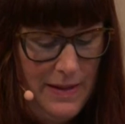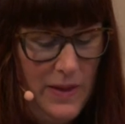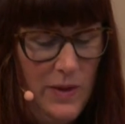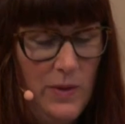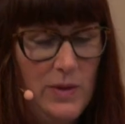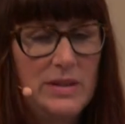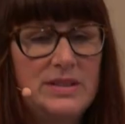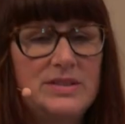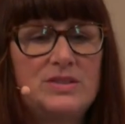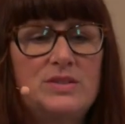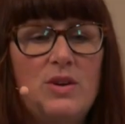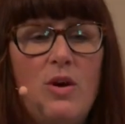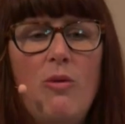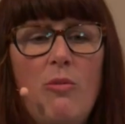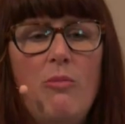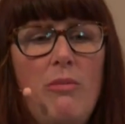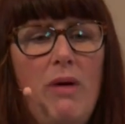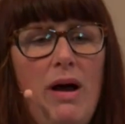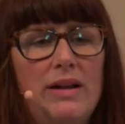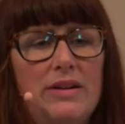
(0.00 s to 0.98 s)
There is so
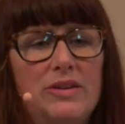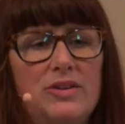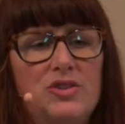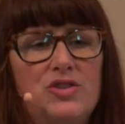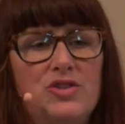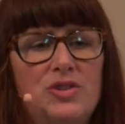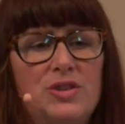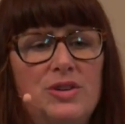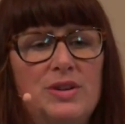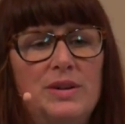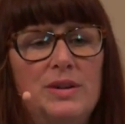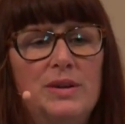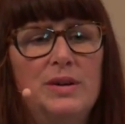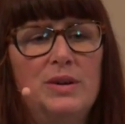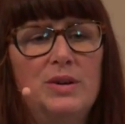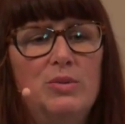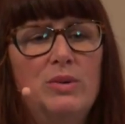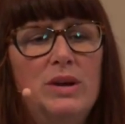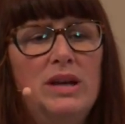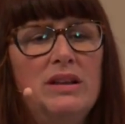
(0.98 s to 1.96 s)
much
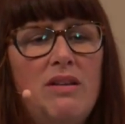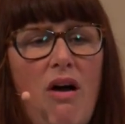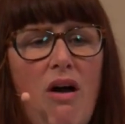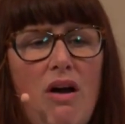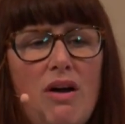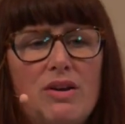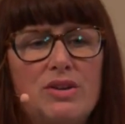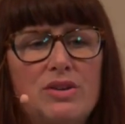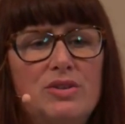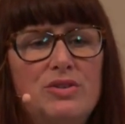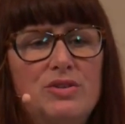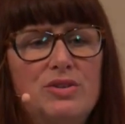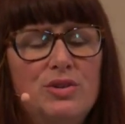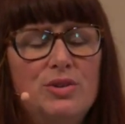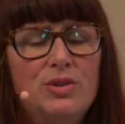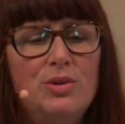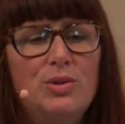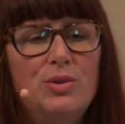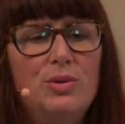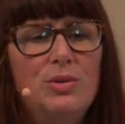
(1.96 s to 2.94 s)
we long to
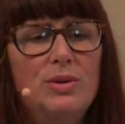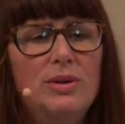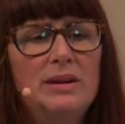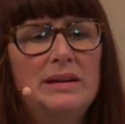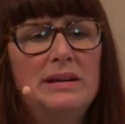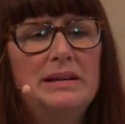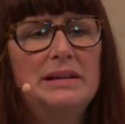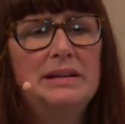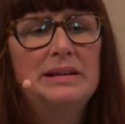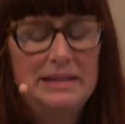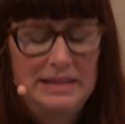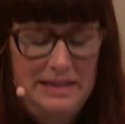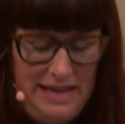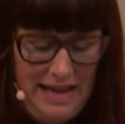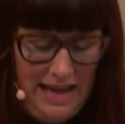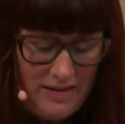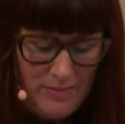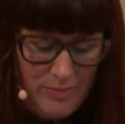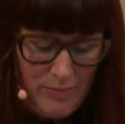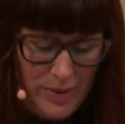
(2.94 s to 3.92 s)
do
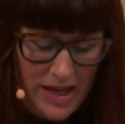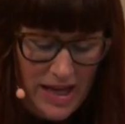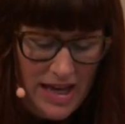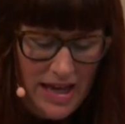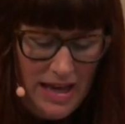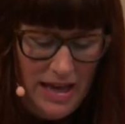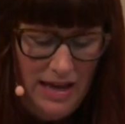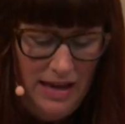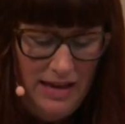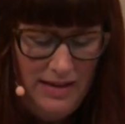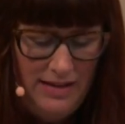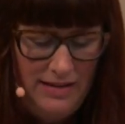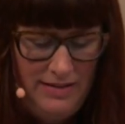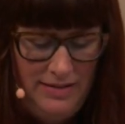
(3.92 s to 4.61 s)
and be.